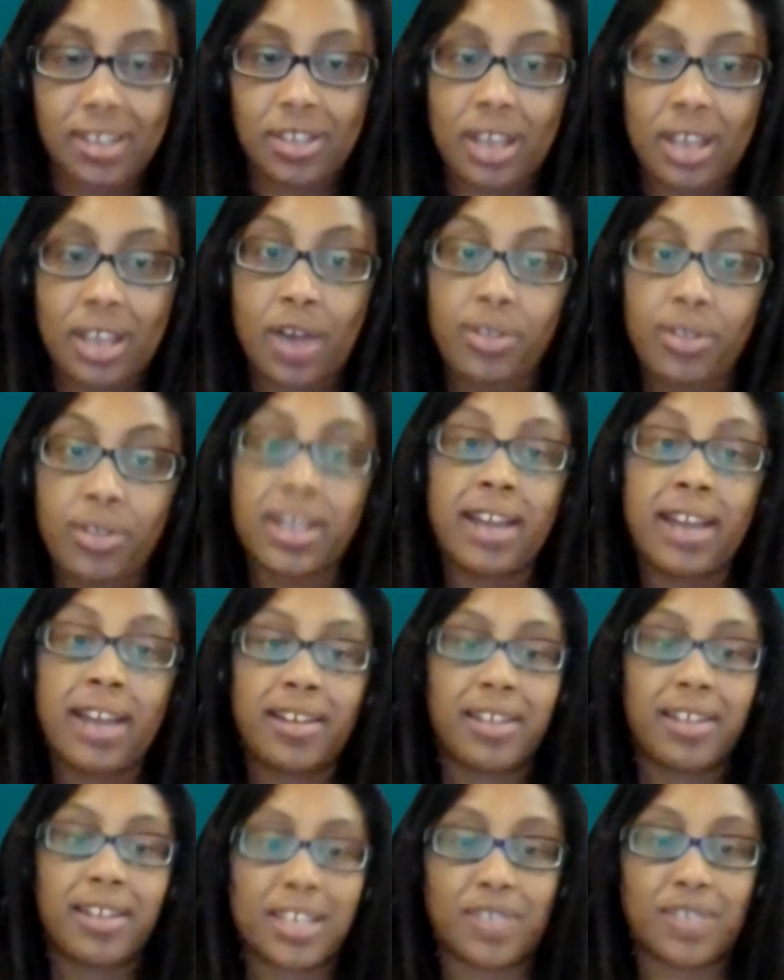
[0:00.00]
health
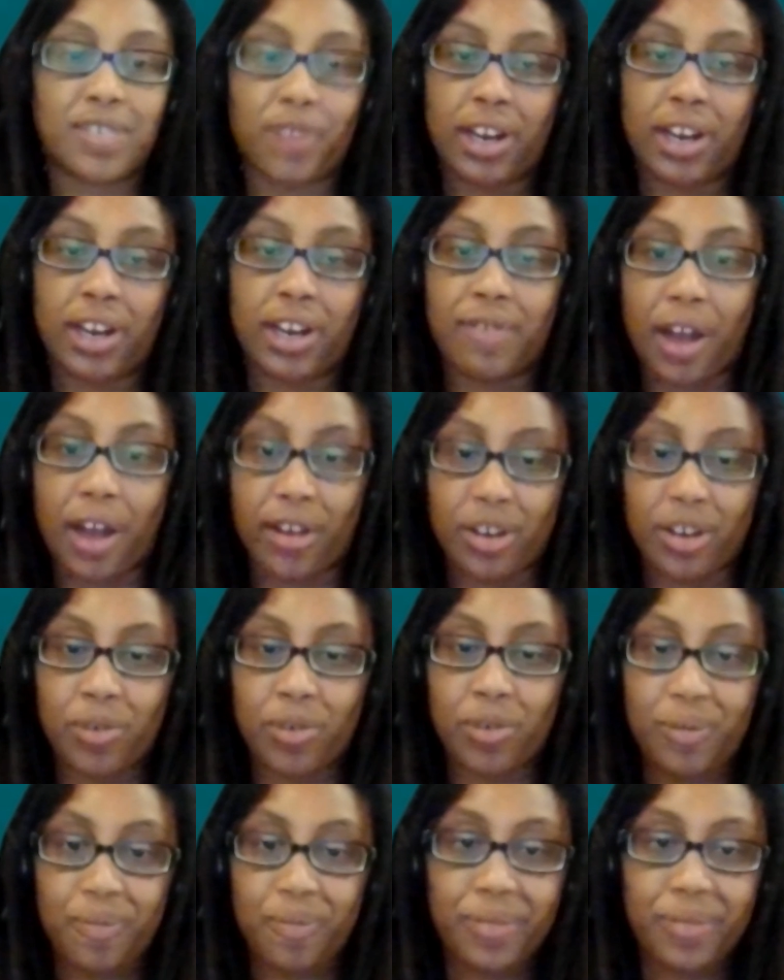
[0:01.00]
data is very
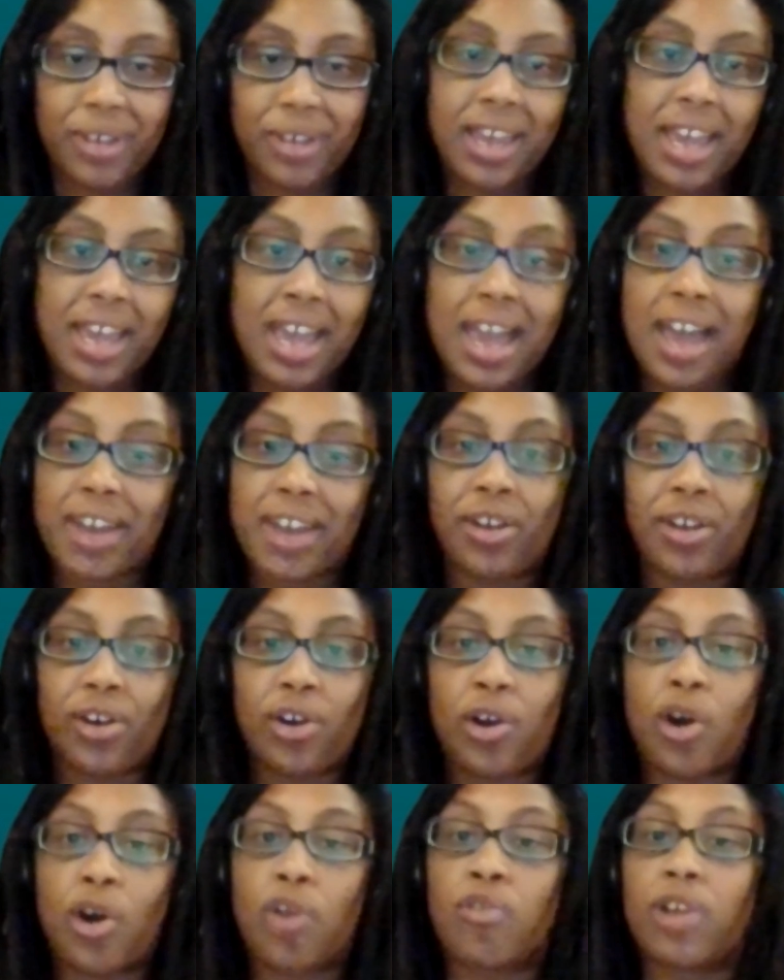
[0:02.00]
valuable, and there
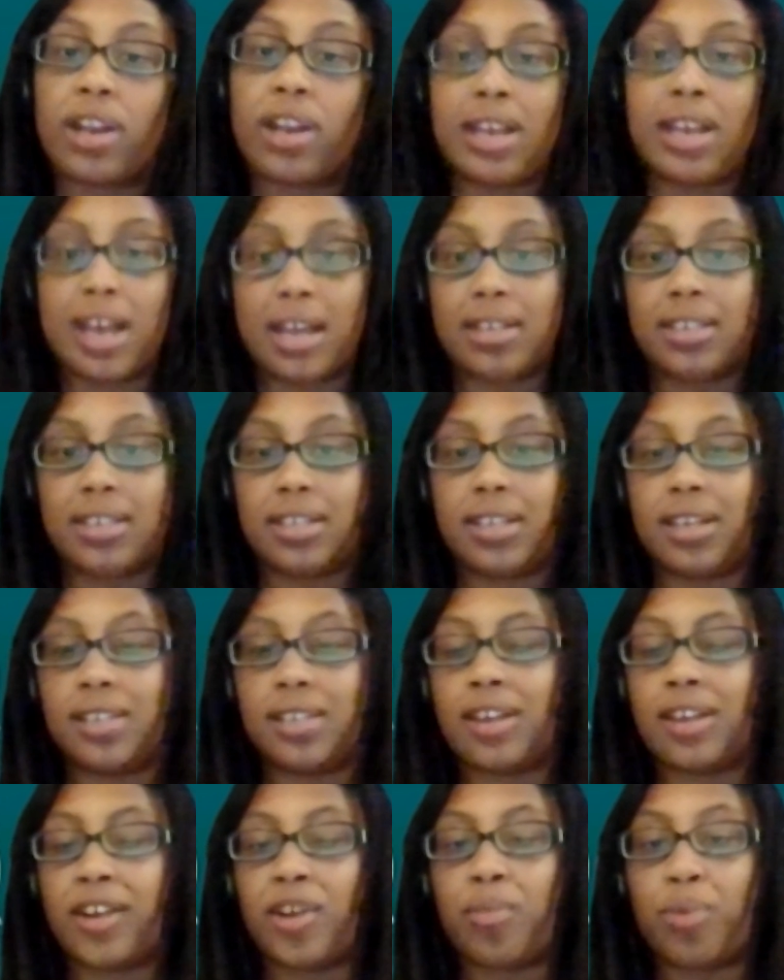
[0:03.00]
are already
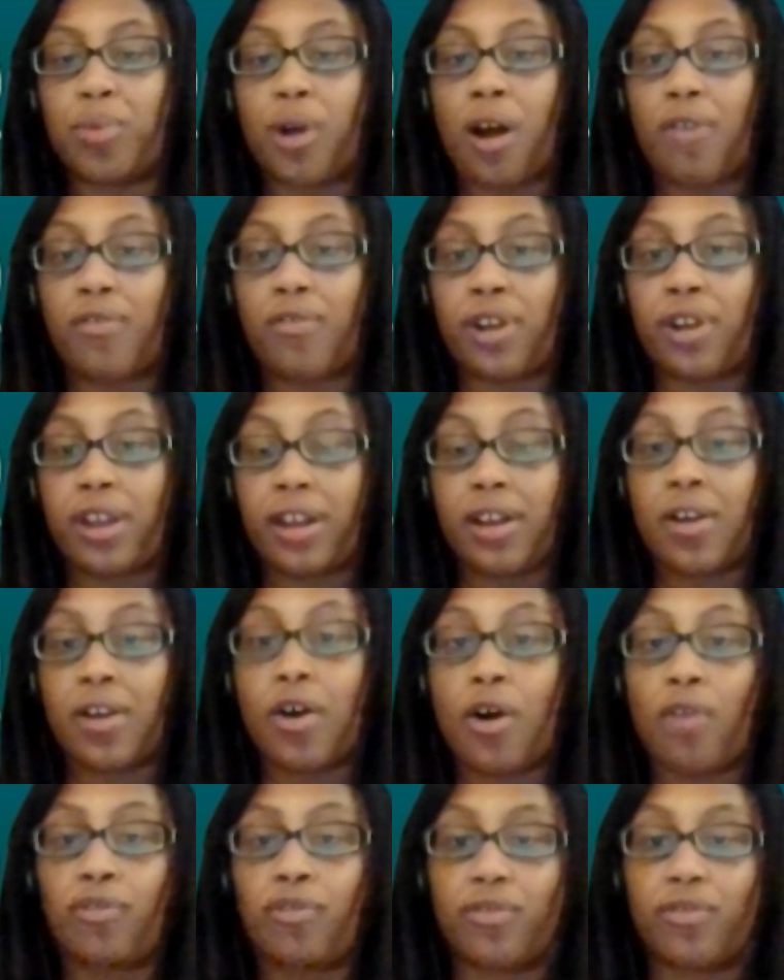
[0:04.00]
entities that are profiting
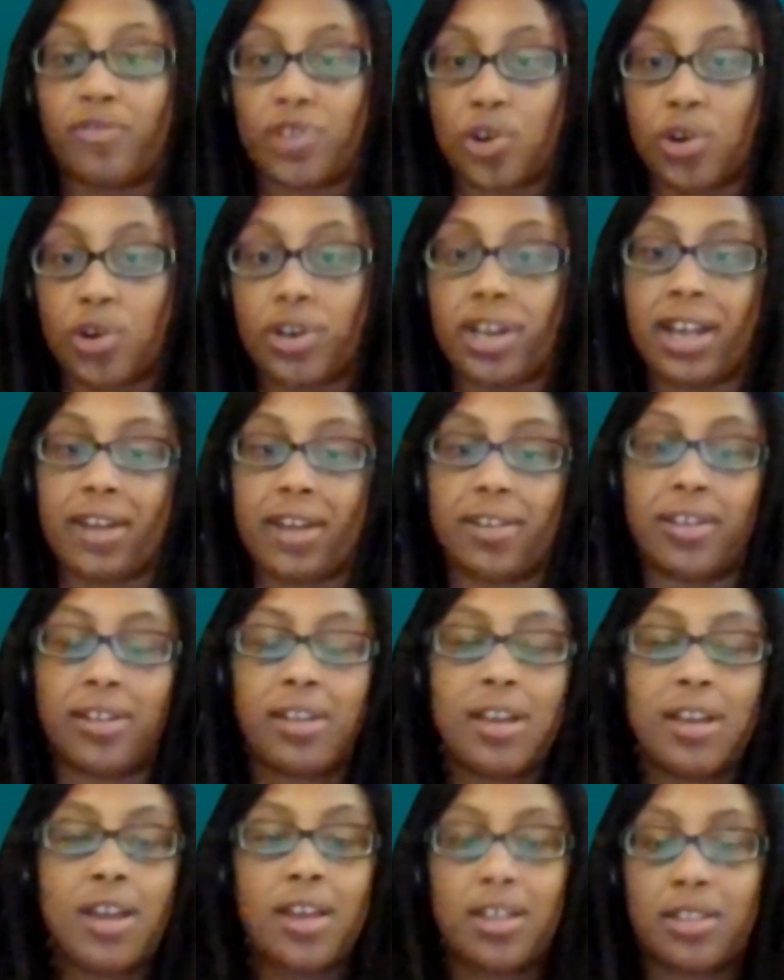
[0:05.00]
off of your data
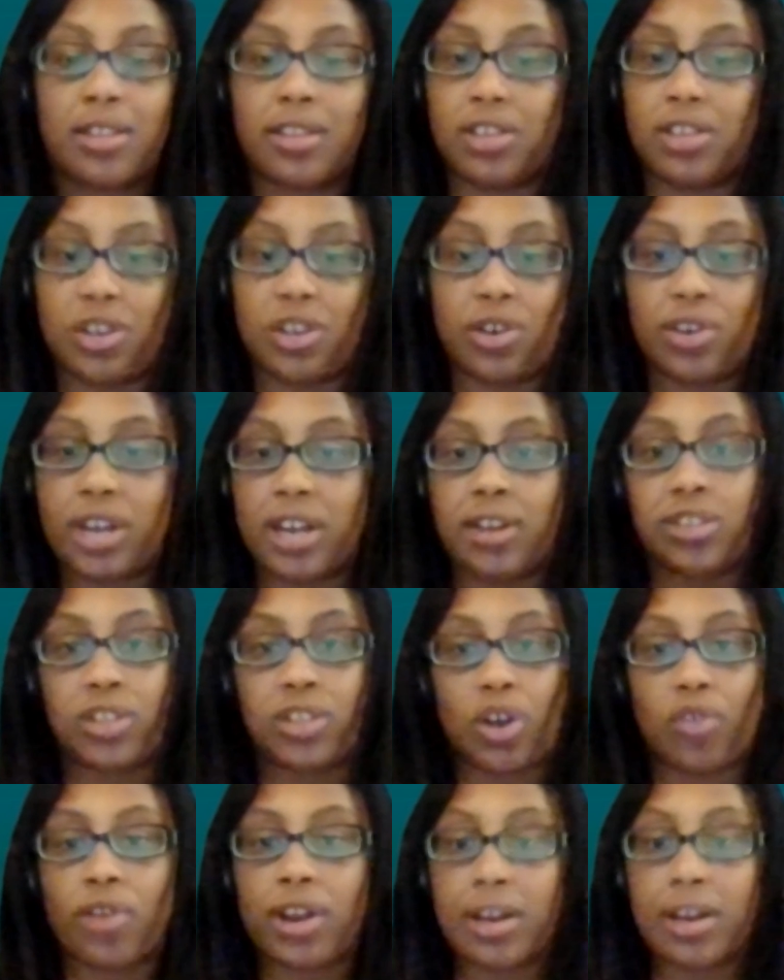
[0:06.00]
your data is
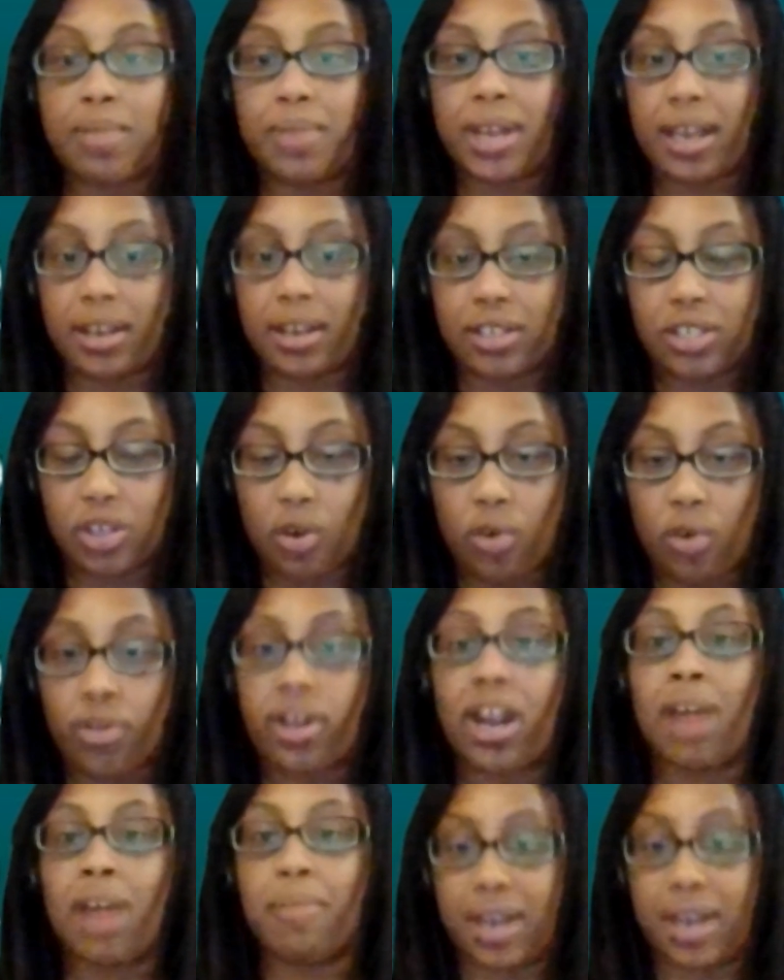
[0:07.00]
already being sold
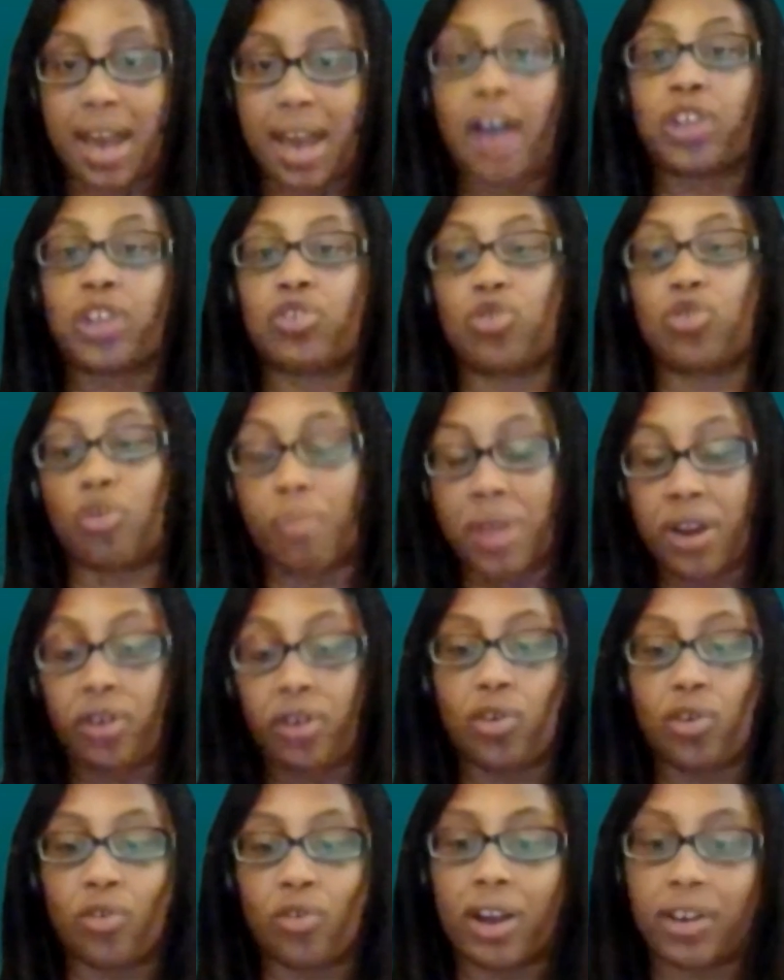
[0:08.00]
and i mean actual
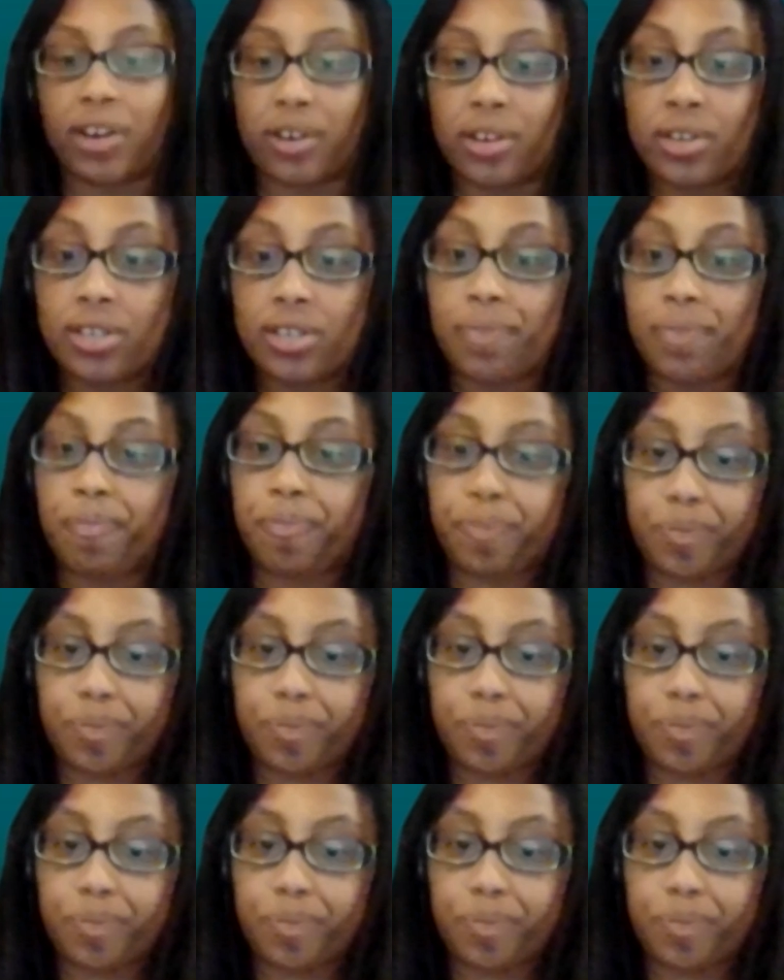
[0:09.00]
medical records